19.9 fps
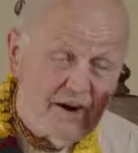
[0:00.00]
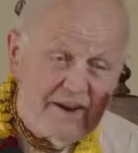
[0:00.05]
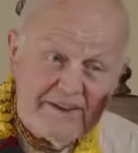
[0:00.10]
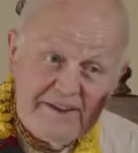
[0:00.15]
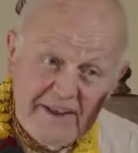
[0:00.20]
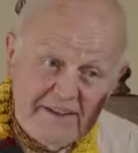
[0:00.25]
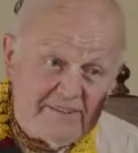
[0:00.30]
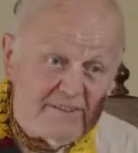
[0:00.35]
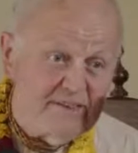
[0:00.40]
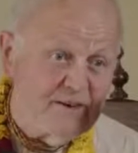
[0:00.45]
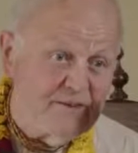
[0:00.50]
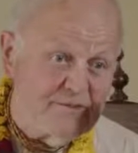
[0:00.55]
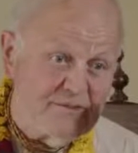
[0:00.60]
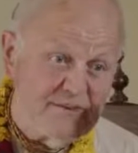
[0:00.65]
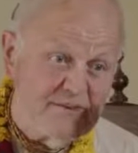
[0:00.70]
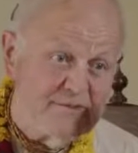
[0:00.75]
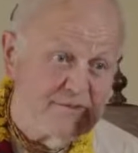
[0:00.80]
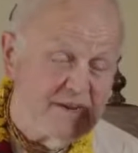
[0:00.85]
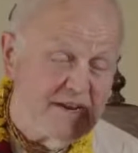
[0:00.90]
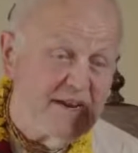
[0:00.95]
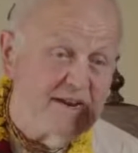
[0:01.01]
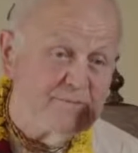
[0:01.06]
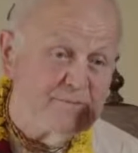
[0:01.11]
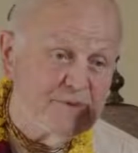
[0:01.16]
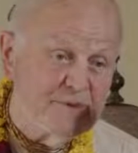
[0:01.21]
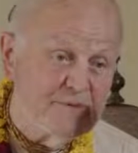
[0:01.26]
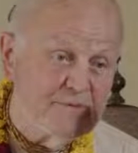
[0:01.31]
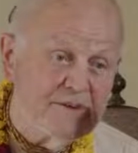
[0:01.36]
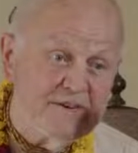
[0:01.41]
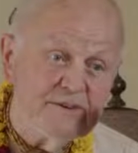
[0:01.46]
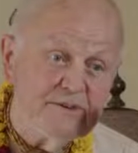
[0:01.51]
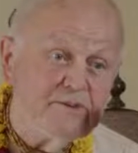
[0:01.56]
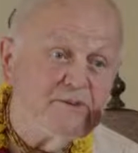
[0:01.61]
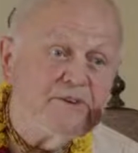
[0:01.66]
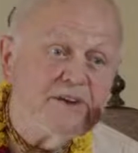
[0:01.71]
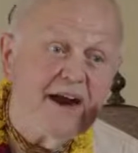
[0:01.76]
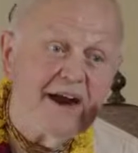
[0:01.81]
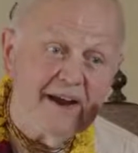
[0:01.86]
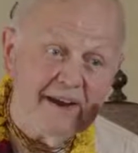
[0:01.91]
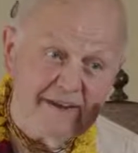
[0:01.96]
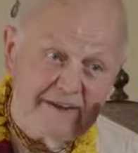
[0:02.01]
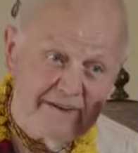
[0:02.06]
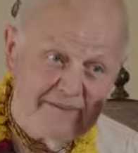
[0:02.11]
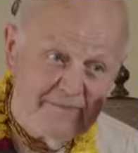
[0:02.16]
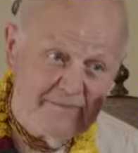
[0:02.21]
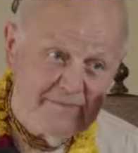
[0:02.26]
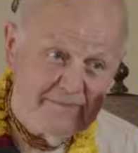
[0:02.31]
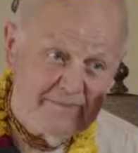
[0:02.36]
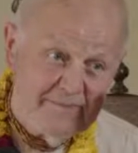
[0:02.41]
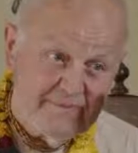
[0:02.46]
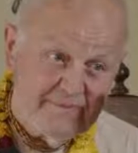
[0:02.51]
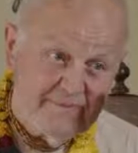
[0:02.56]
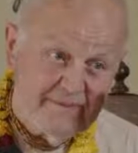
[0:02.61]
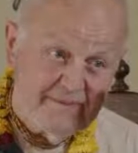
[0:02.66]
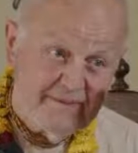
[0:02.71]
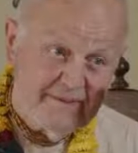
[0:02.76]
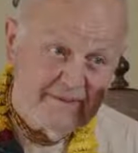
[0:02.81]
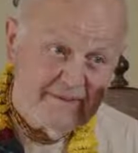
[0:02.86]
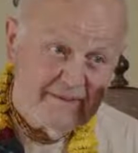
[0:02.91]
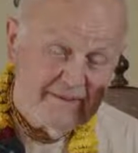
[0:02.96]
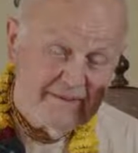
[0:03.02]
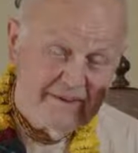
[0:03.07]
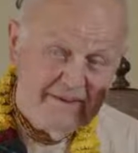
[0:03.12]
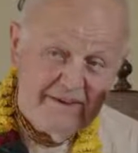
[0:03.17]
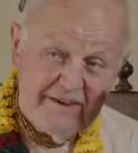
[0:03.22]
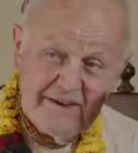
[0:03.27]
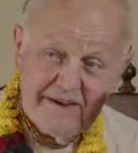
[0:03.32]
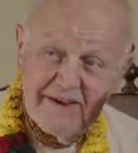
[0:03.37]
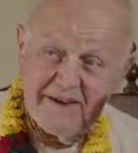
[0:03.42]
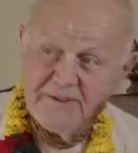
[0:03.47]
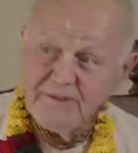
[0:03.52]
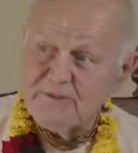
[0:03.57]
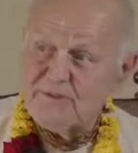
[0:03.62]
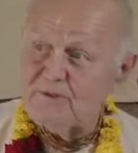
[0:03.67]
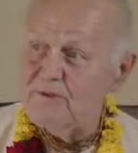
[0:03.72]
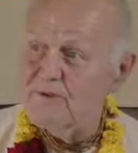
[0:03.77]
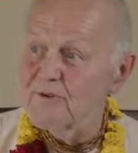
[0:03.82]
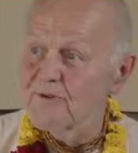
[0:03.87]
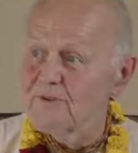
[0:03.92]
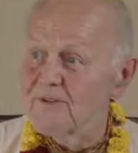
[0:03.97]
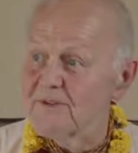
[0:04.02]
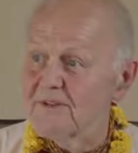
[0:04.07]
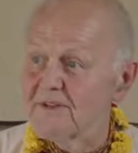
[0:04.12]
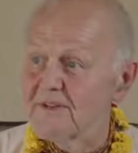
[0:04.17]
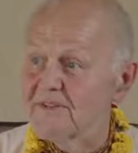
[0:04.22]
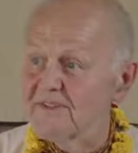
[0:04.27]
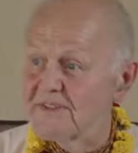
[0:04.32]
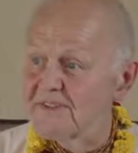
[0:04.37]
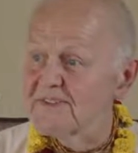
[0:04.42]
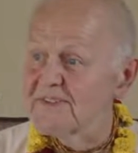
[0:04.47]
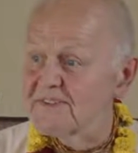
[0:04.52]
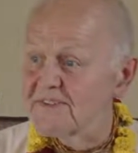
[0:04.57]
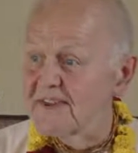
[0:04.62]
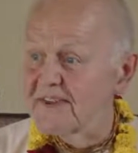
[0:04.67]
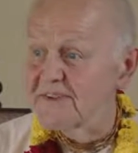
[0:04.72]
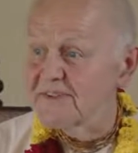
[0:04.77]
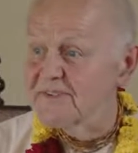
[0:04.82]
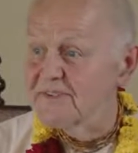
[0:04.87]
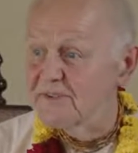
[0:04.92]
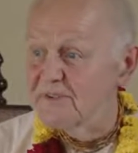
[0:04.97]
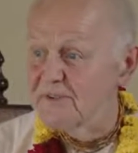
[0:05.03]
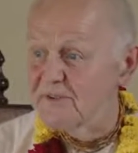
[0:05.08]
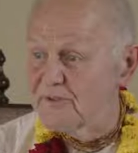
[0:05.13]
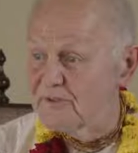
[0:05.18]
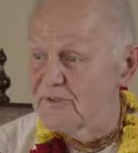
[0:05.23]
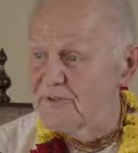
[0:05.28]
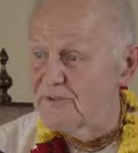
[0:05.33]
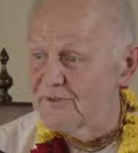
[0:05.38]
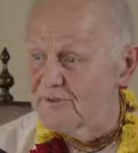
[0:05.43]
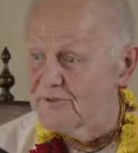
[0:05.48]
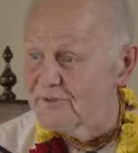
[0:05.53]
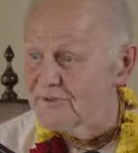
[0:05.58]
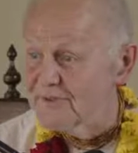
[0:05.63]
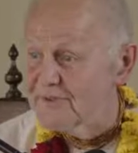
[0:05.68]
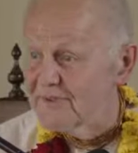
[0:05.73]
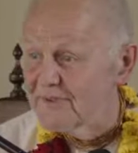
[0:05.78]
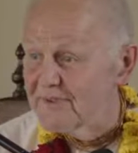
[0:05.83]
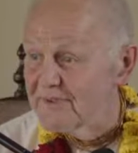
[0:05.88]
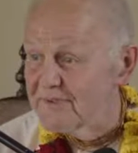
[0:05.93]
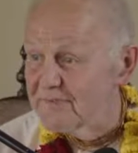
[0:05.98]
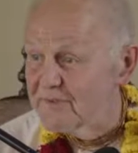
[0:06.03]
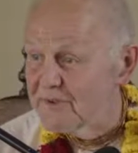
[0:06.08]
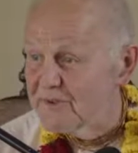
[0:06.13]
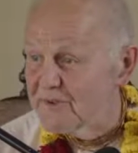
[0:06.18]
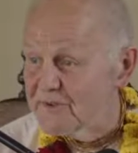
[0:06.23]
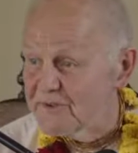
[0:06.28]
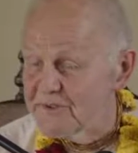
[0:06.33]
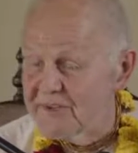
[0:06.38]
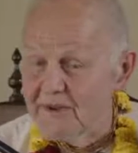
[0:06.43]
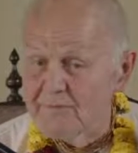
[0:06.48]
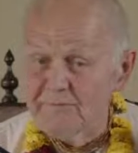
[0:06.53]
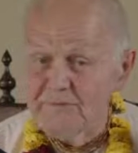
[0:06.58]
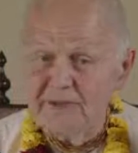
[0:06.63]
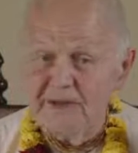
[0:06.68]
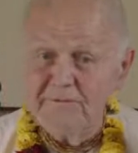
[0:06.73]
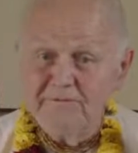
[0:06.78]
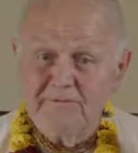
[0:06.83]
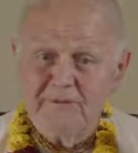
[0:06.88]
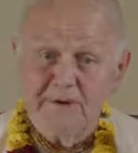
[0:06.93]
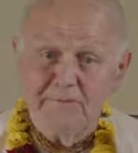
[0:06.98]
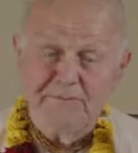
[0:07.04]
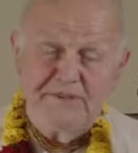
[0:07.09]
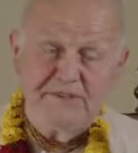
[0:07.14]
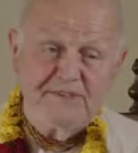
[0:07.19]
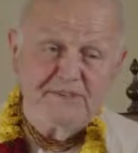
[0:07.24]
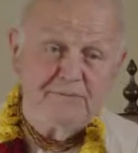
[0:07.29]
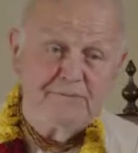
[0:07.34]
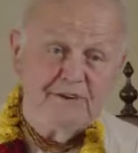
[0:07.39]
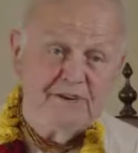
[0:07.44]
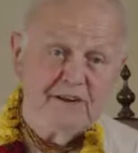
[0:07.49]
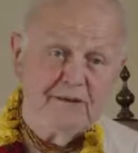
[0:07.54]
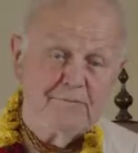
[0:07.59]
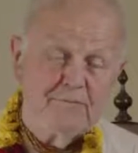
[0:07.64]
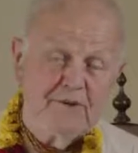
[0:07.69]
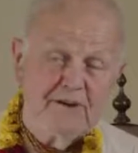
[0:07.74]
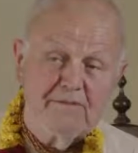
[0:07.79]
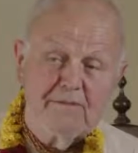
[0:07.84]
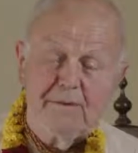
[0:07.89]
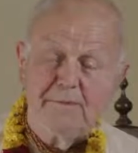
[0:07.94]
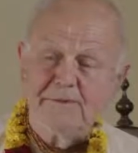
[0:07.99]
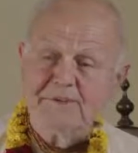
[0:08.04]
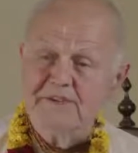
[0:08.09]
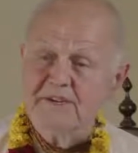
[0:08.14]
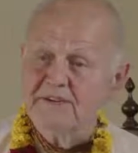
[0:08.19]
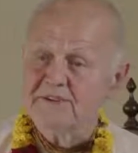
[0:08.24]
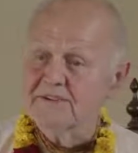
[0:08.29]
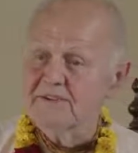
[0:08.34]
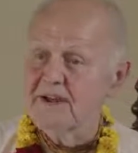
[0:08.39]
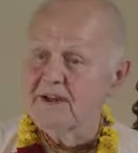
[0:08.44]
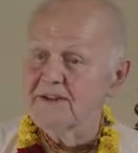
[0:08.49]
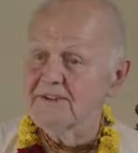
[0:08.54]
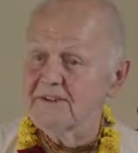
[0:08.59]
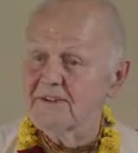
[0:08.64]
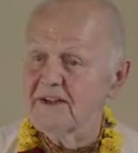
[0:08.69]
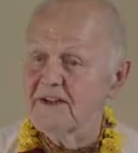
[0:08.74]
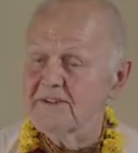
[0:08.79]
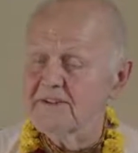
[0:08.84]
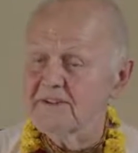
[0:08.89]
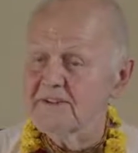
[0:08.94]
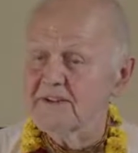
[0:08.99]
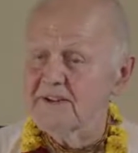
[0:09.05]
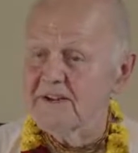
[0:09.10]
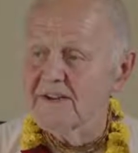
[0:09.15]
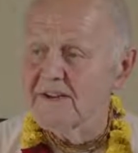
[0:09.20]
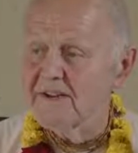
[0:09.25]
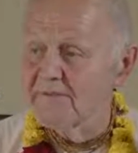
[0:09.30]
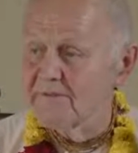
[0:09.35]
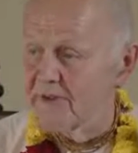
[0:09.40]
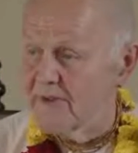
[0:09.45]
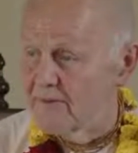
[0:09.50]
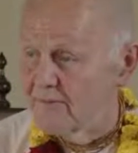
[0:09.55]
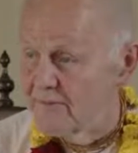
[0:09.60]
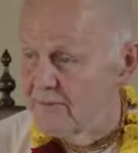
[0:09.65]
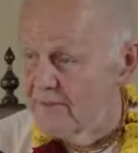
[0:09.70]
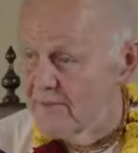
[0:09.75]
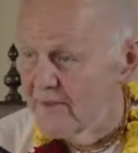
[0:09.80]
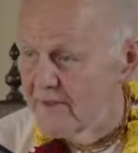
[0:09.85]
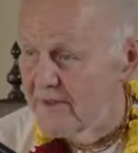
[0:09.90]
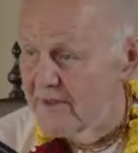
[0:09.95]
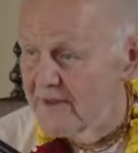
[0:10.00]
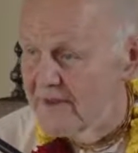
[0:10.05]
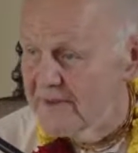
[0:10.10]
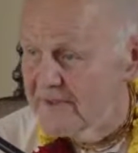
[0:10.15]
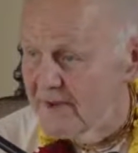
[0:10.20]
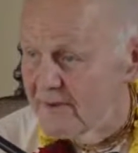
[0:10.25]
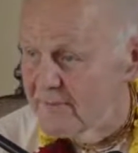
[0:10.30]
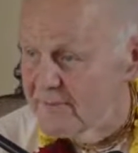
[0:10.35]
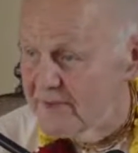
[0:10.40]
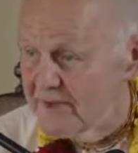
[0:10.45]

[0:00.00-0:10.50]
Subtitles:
Nothing of this will help you when you die. And so this is actually the truth. Because yam yam bapismaram bhavam tirjati antikalevram. Tam